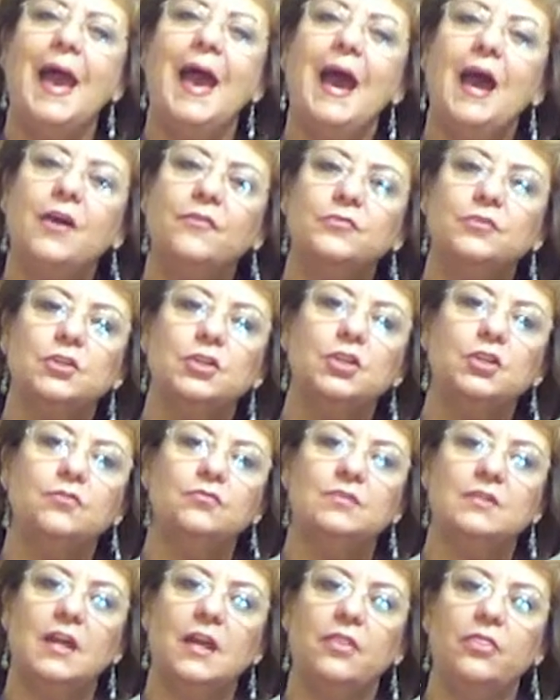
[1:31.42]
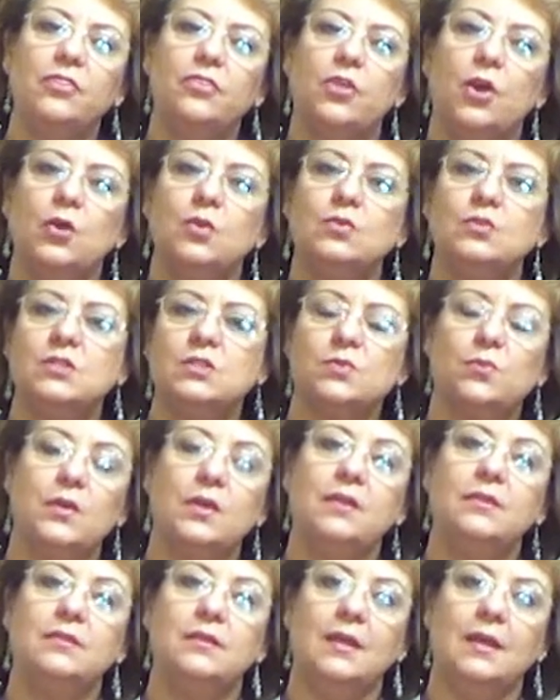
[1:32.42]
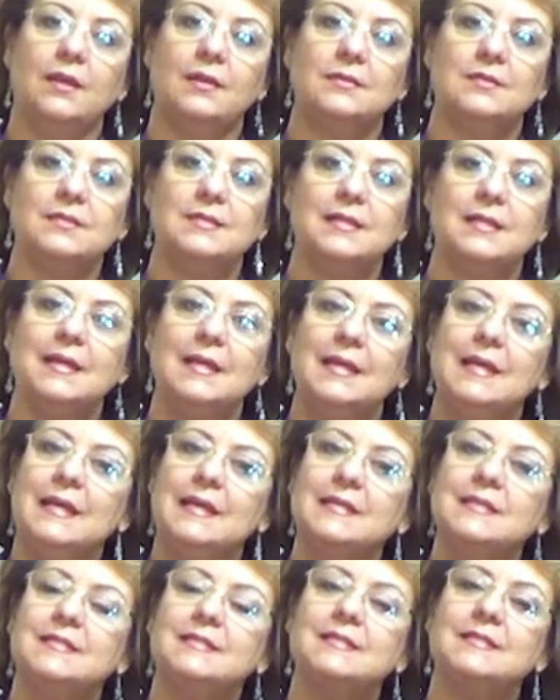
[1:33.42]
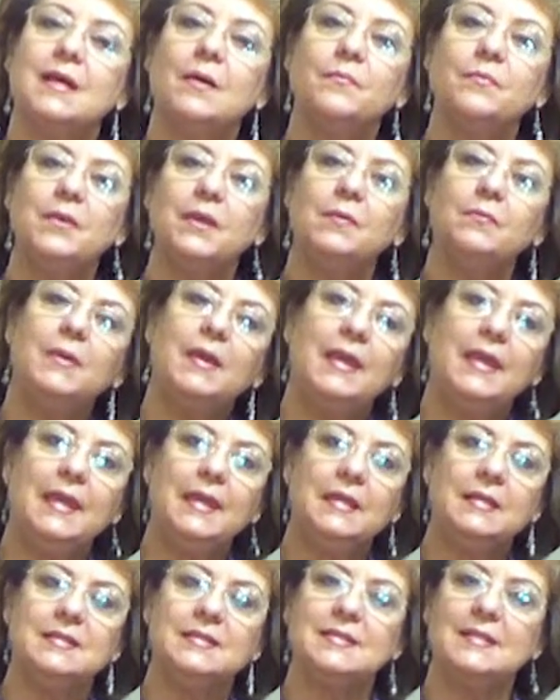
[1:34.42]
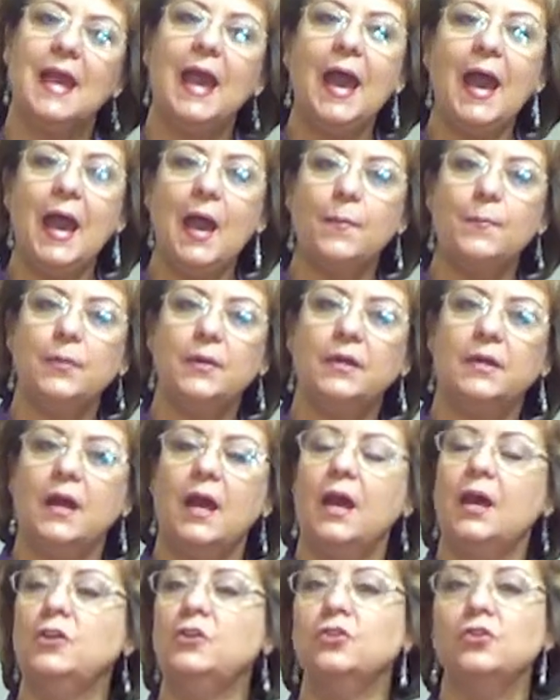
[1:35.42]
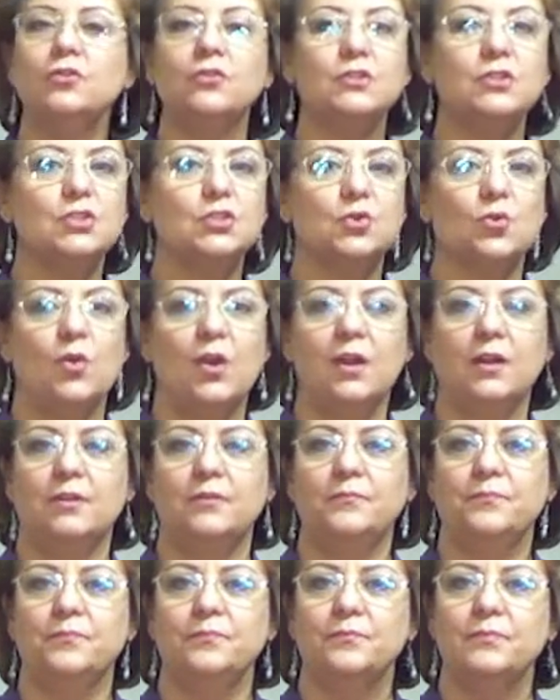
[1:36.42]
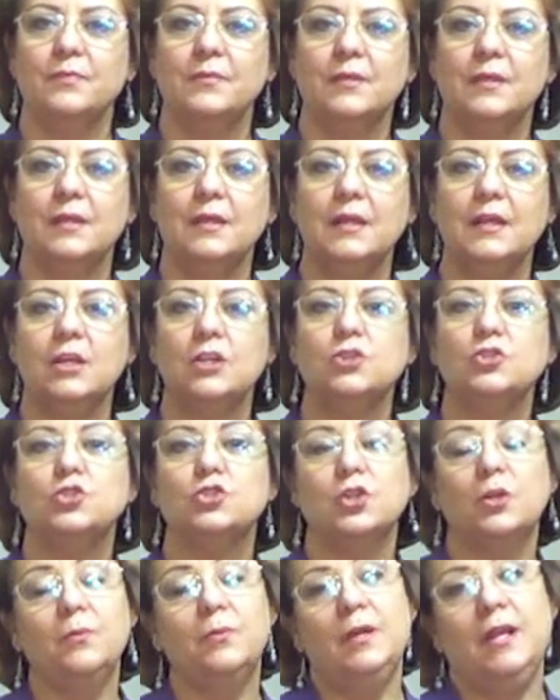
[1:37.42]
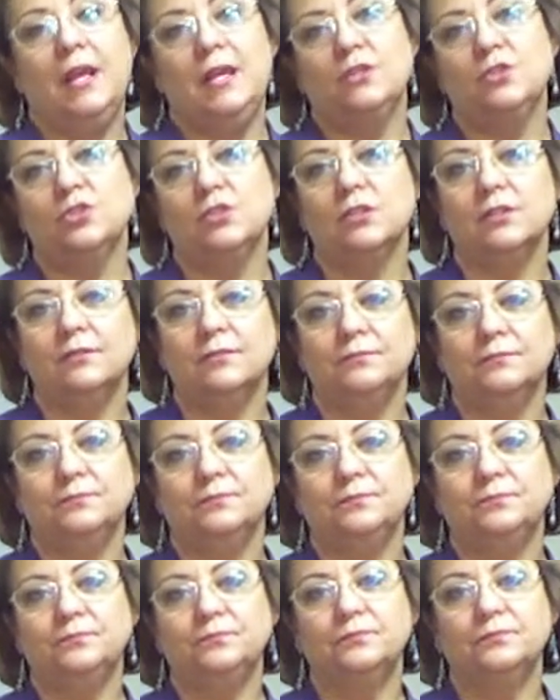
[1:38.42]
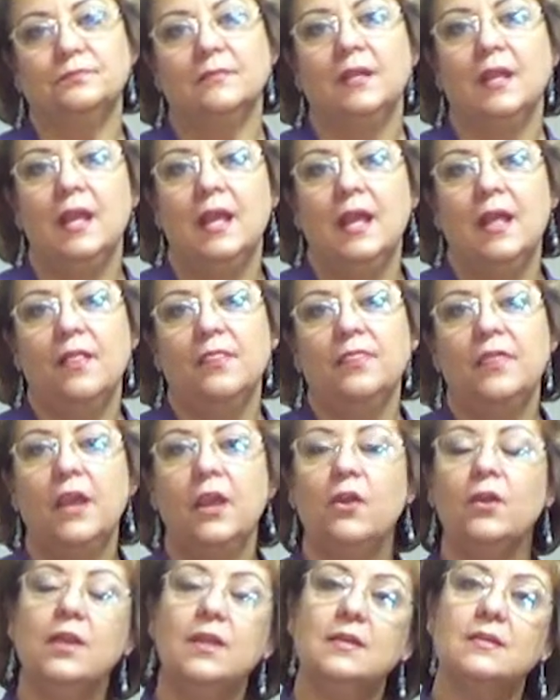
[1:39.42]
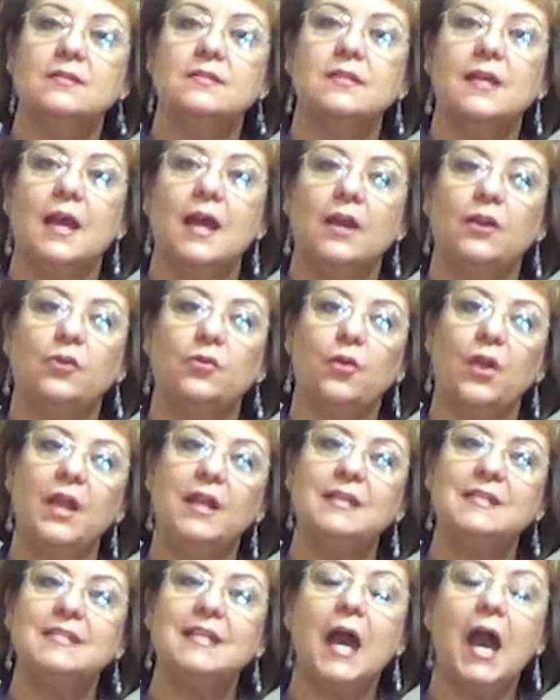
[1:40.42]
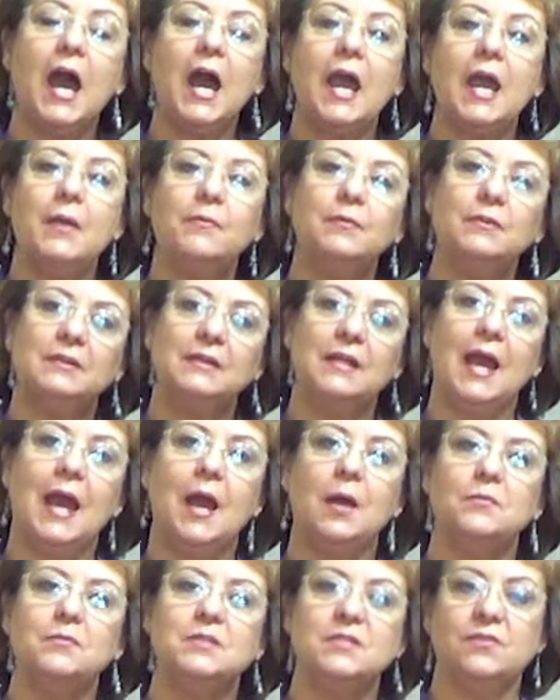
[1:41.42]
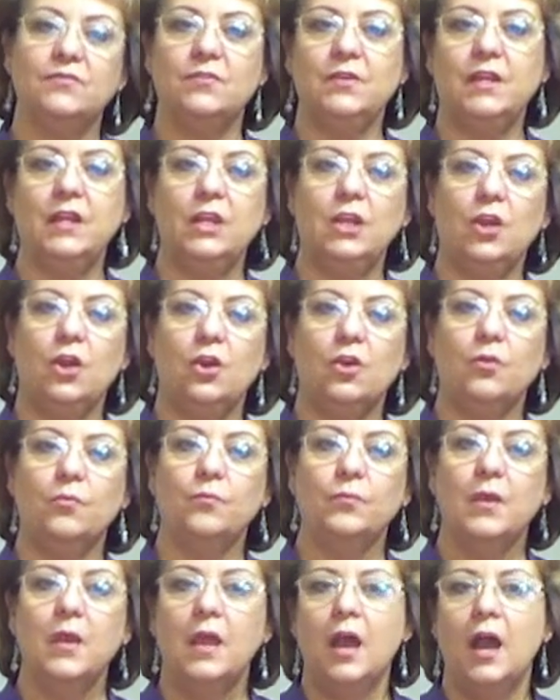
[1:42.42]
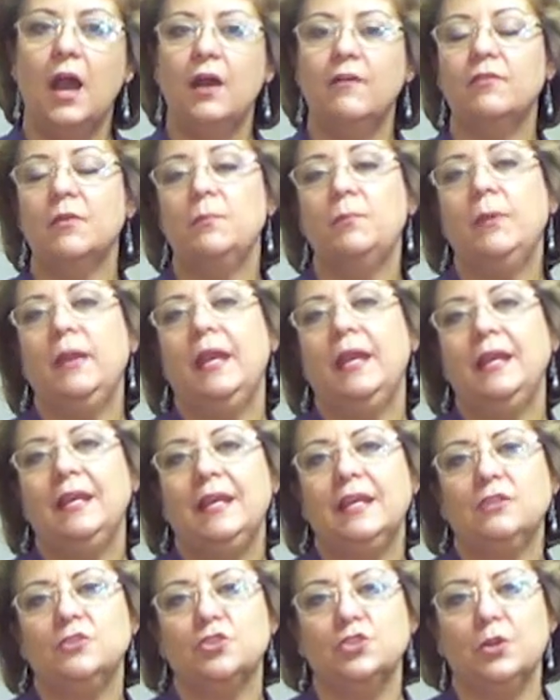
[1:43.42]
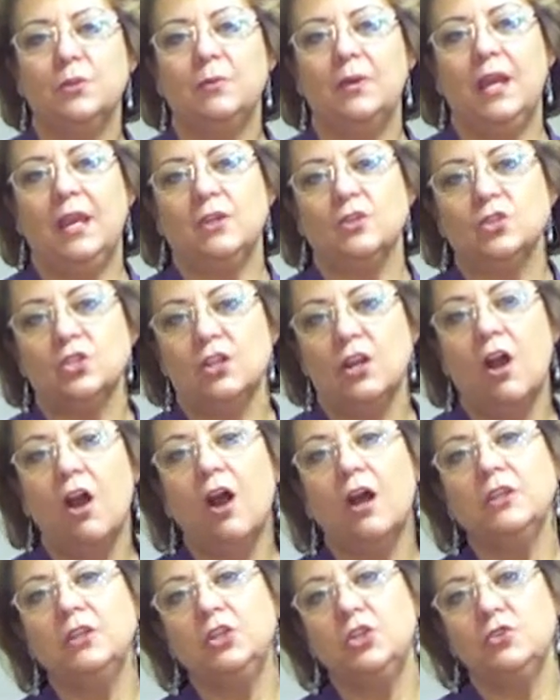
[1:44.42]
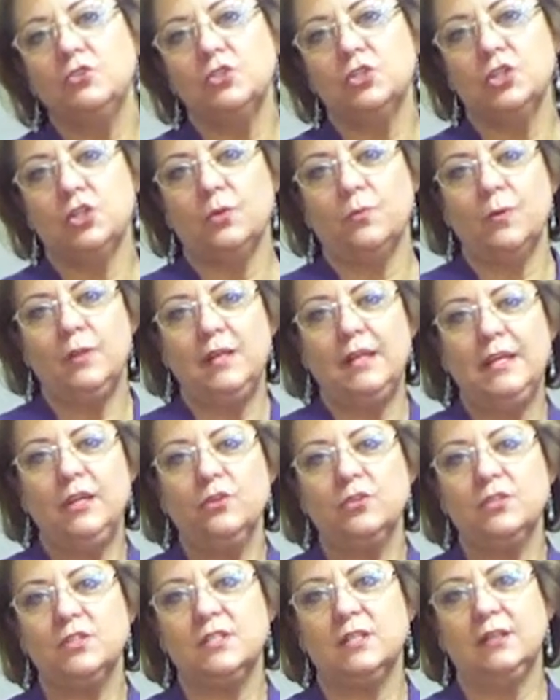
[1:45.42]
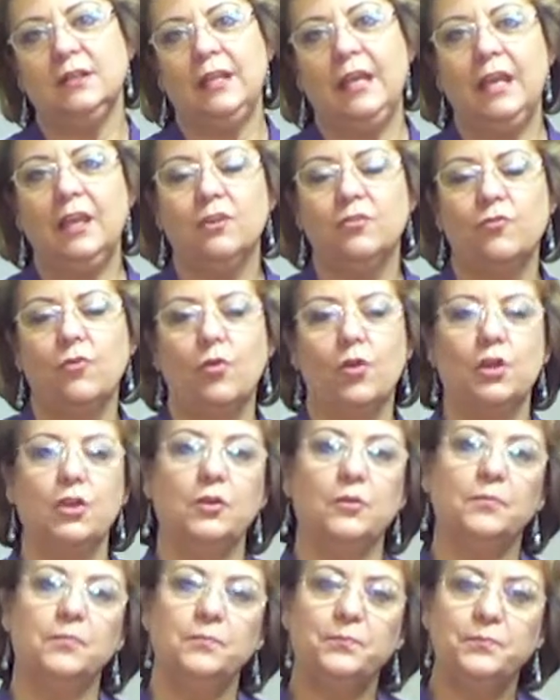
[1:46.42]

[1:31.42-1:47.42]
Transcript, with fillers: After you've done those three things, something begins to happen under the soil. Germination. There is a great time-lapse video of a bean in germination on YouTube, and here's the link for you.